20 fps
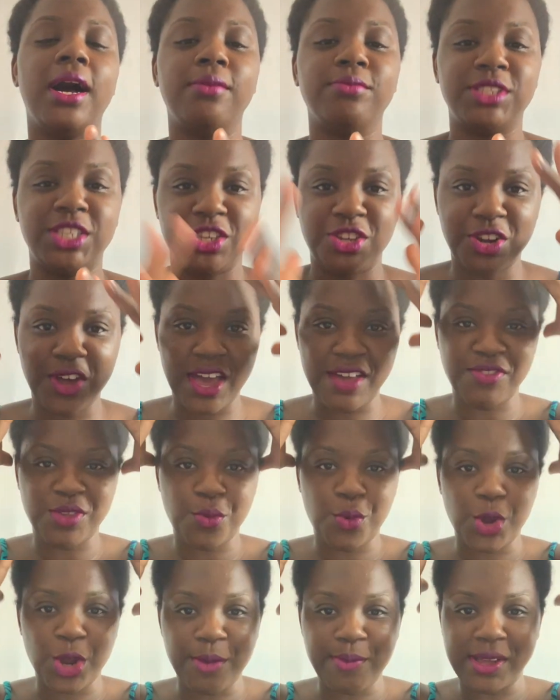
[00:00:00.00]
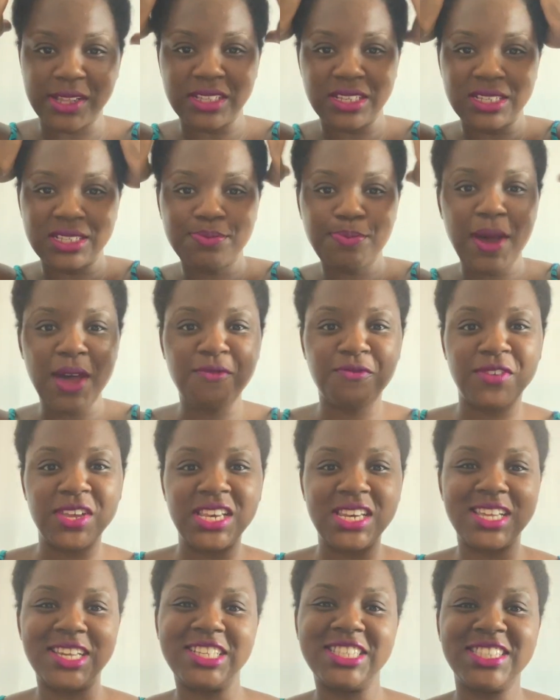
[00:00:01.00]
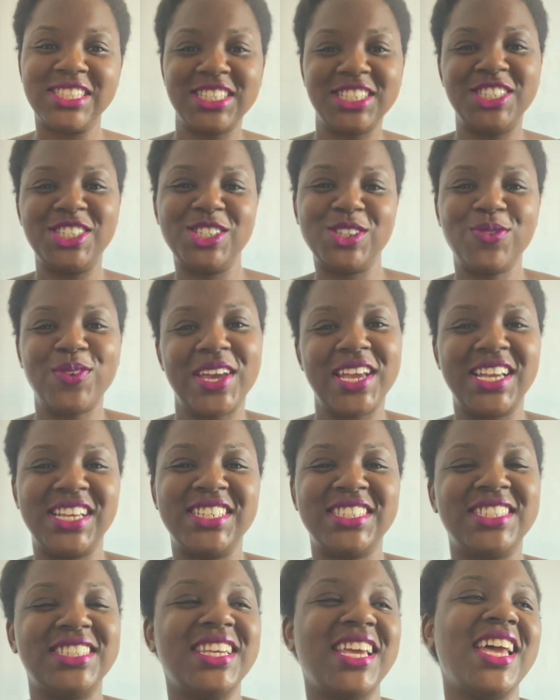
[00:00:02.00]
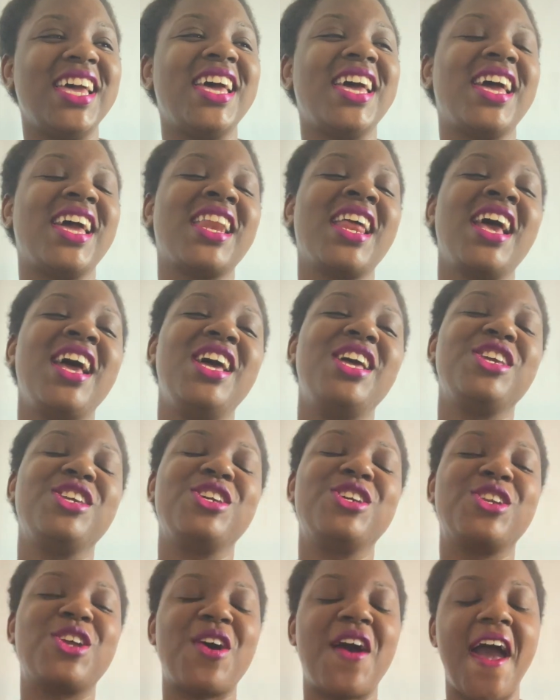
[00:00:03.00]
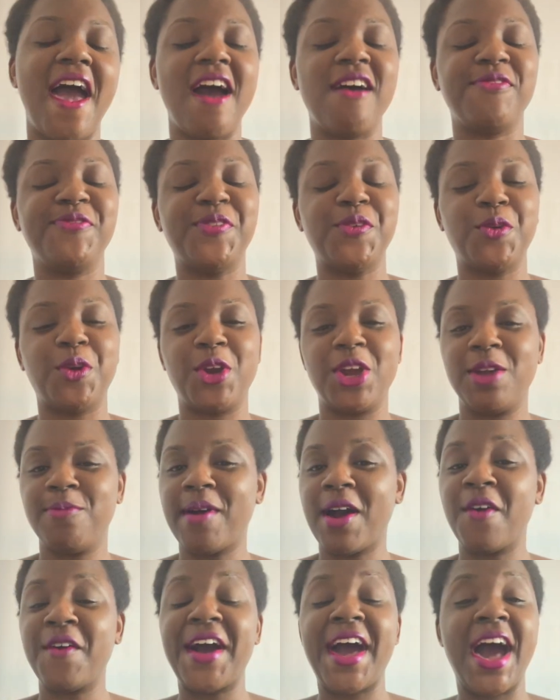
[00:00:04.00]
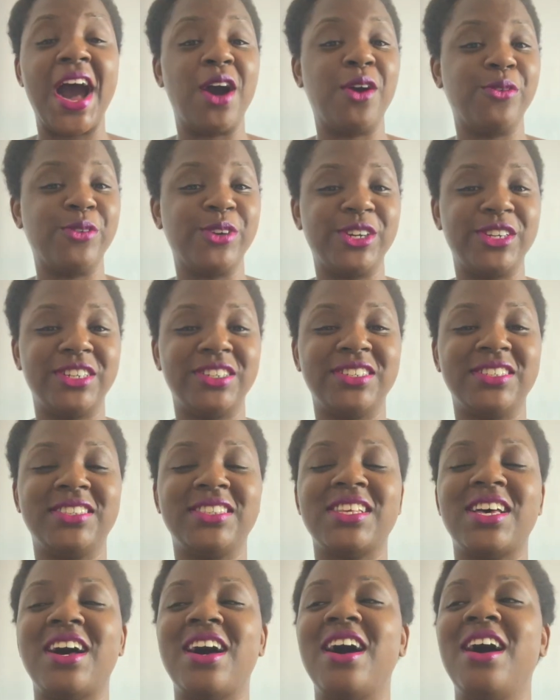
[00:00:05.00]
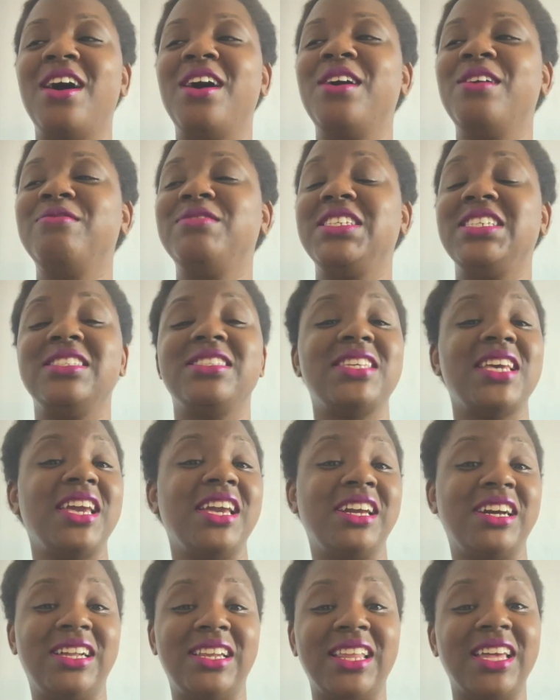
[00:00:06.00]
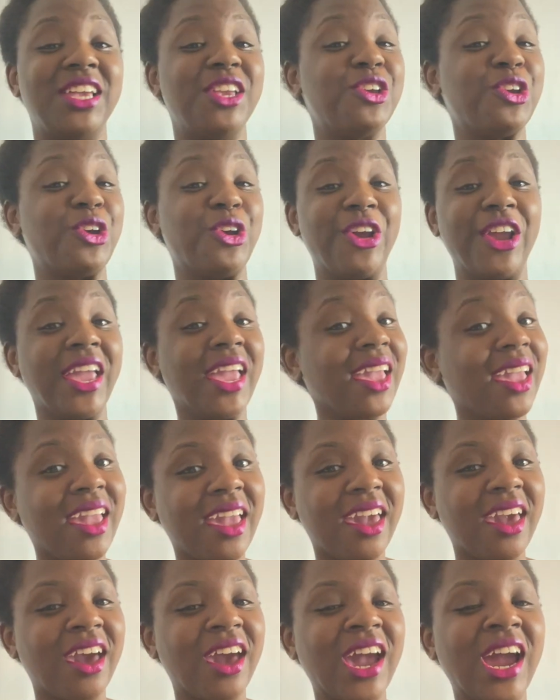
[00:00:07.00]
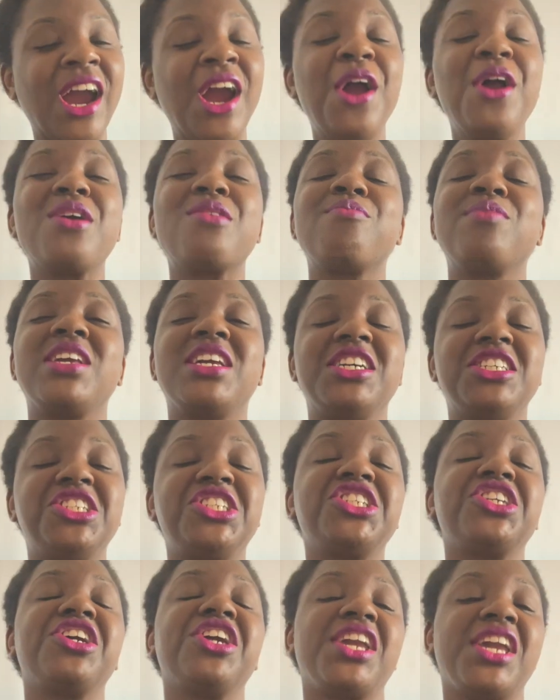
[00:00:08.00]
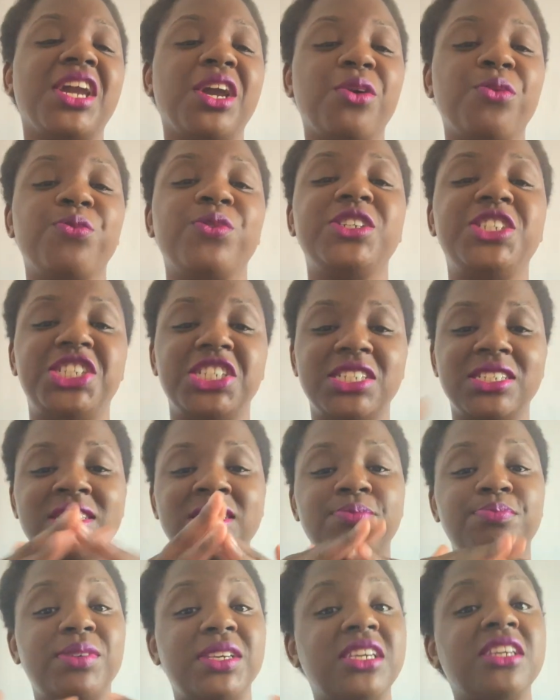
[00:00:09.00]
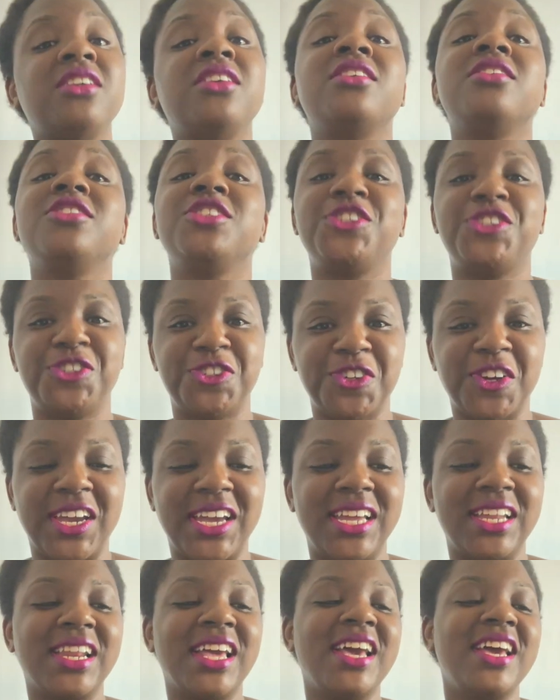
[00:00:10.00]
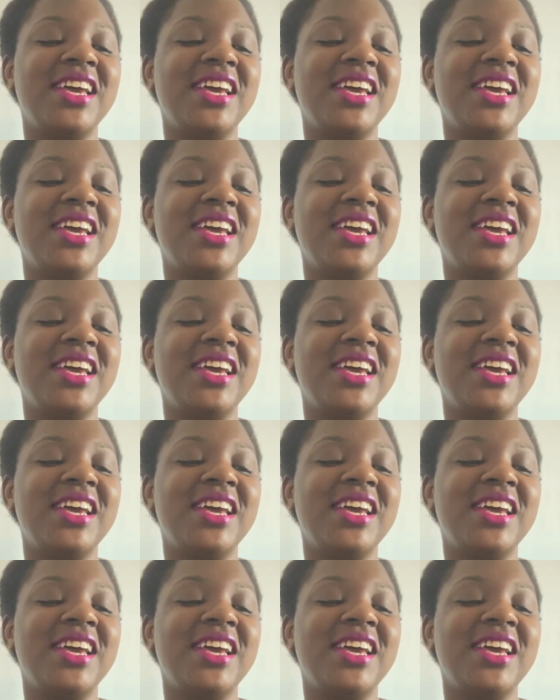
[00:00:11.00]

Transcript: So you don't have to worry about this puffiness situation. You don't have to worry about hours of detangling your hair because your hair would just be straight.